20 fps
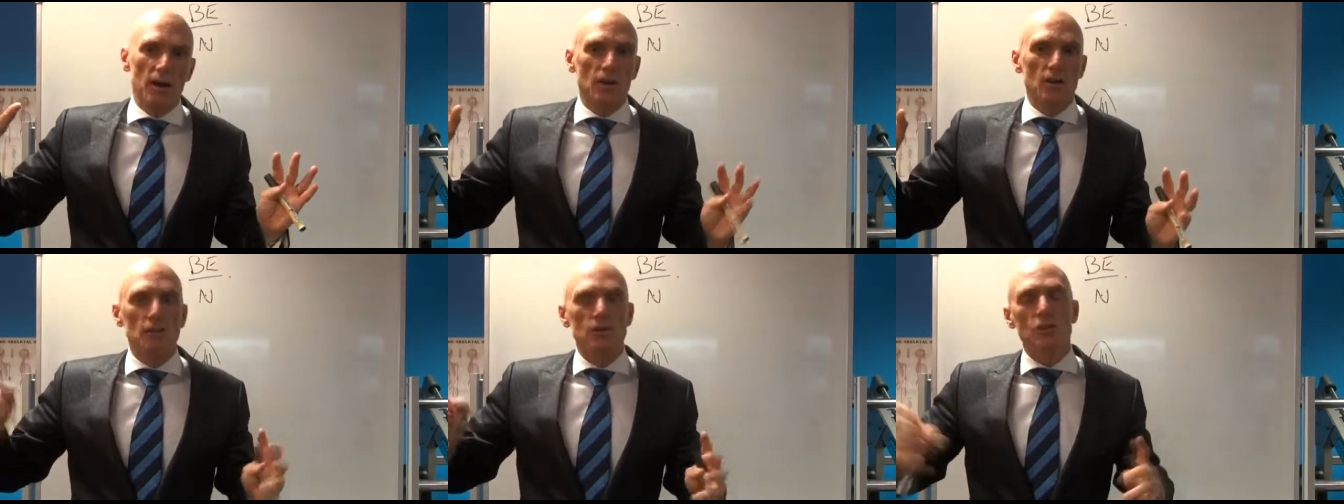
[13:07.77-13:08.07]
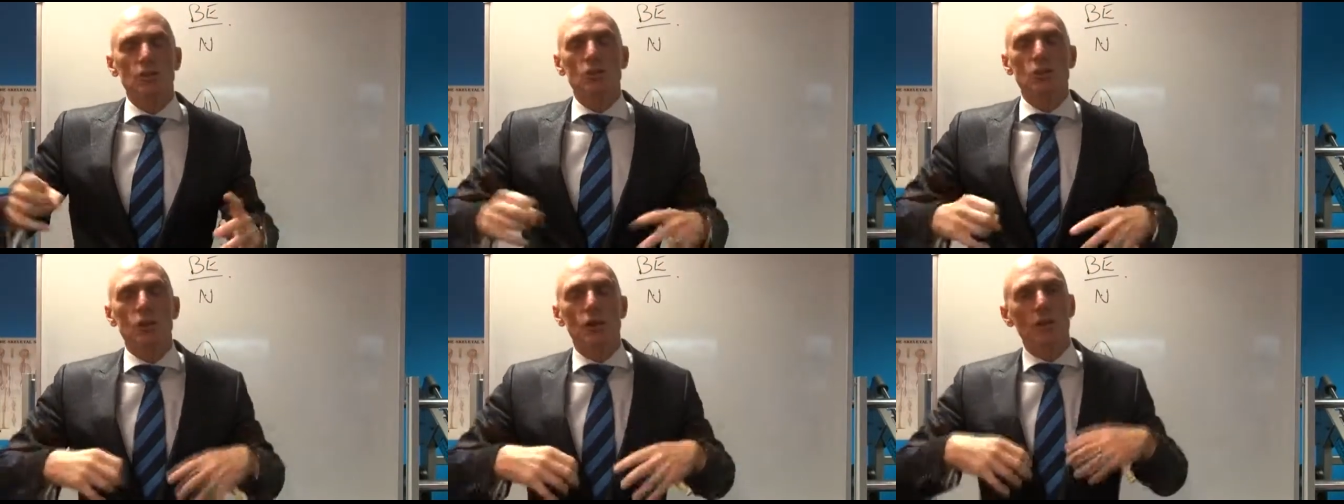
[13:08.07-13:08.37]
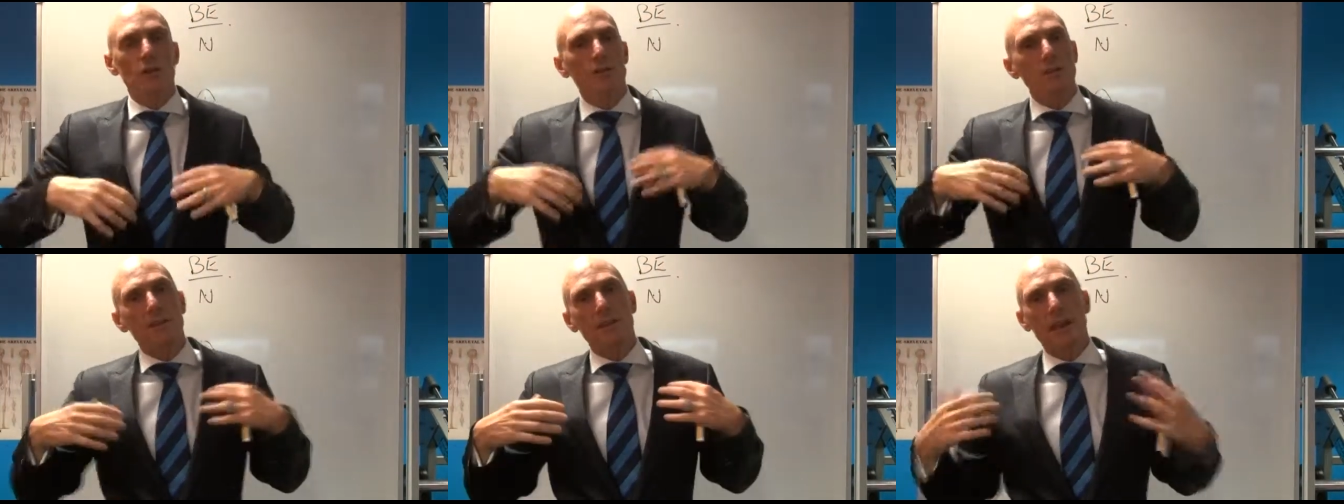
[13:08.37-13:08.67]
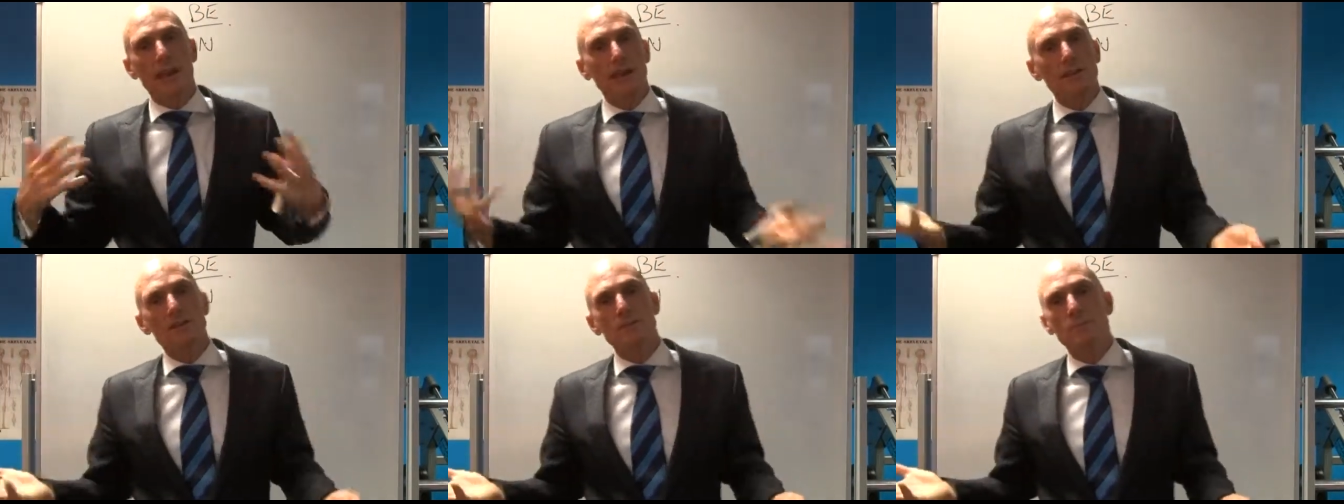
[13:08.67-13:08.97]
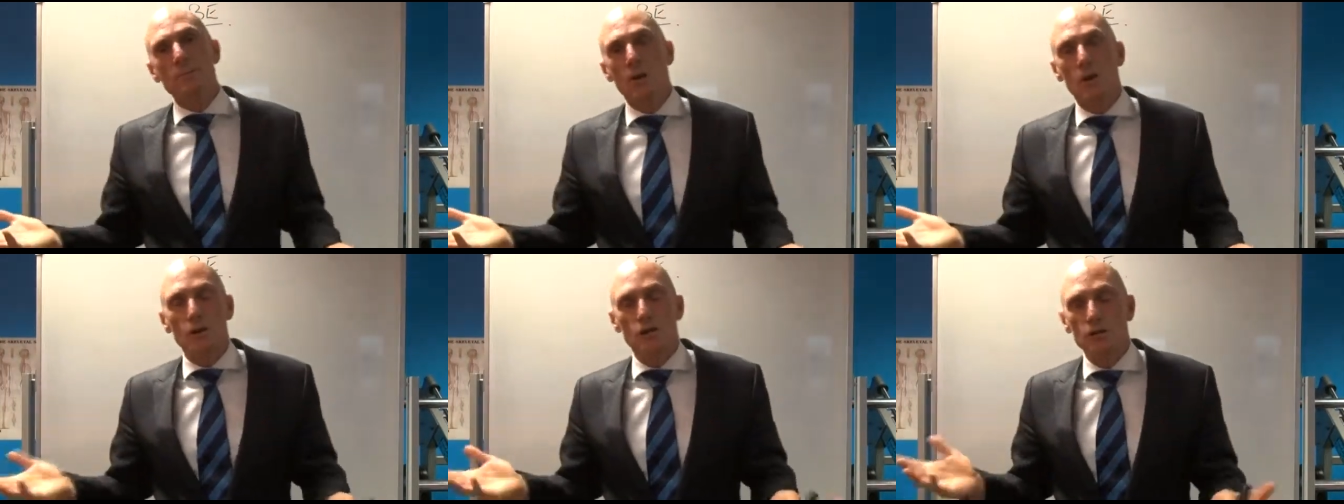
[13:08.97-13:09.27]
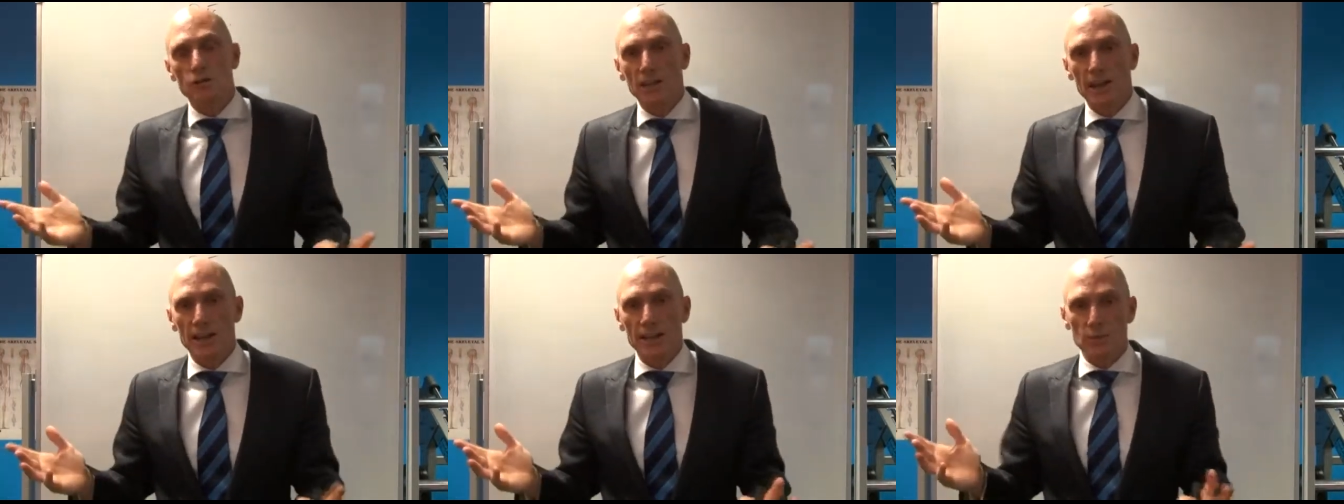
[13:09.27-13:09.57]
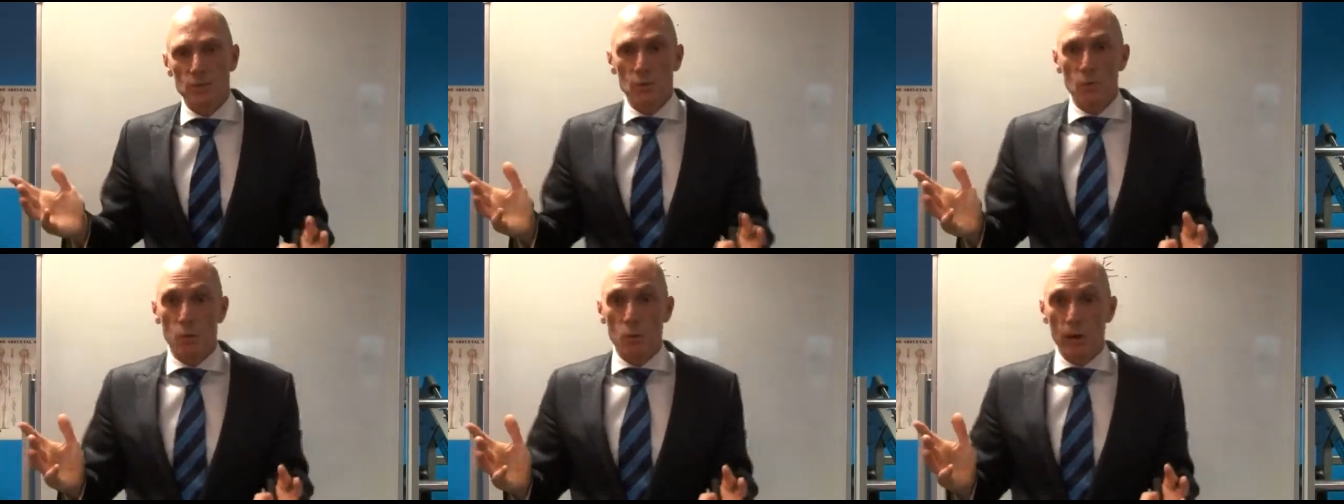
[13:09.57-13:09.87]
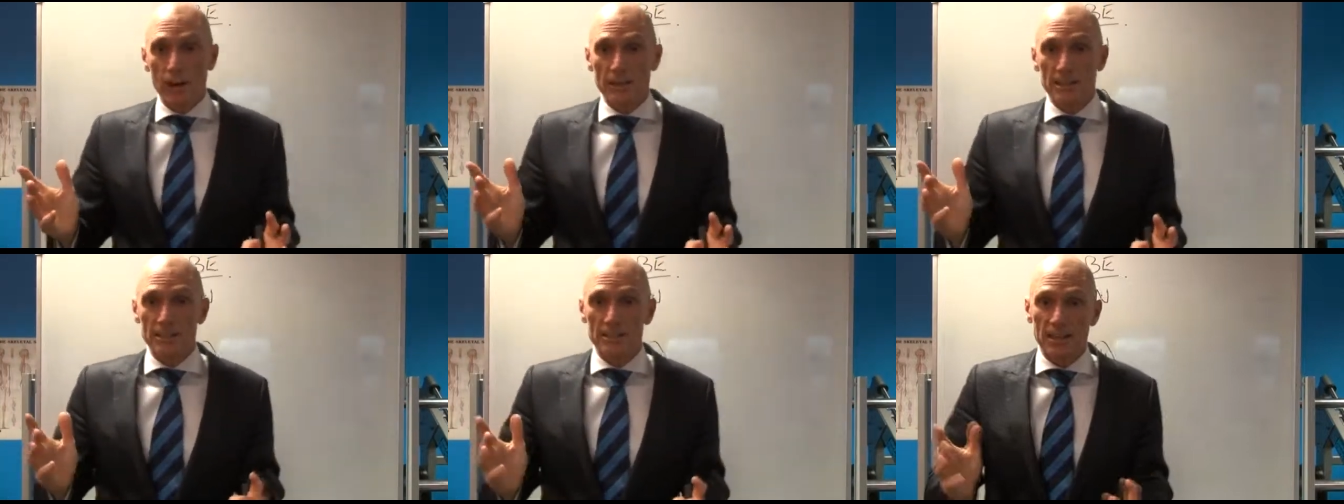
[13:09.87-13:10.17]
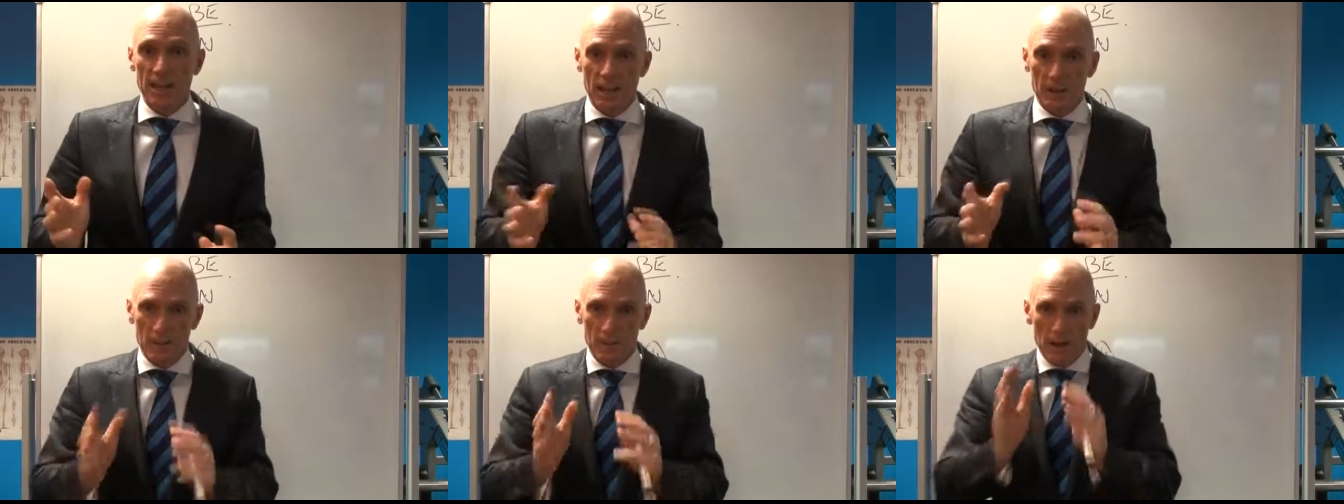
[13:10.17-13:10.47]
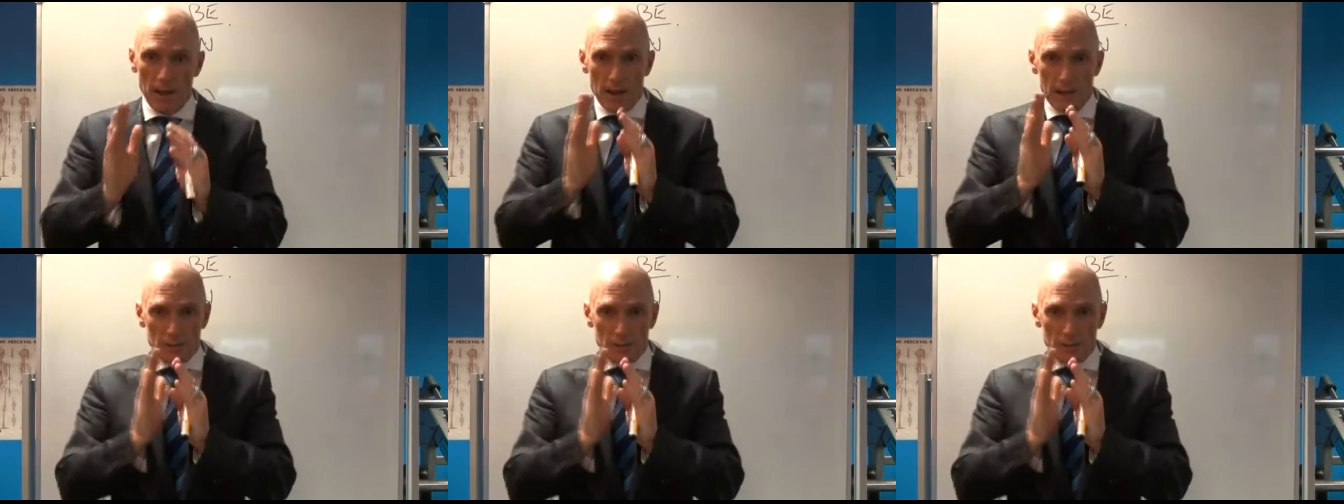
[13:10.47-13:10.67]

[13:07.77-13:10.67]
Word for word: Because a journey of a thousand miles starts with one step.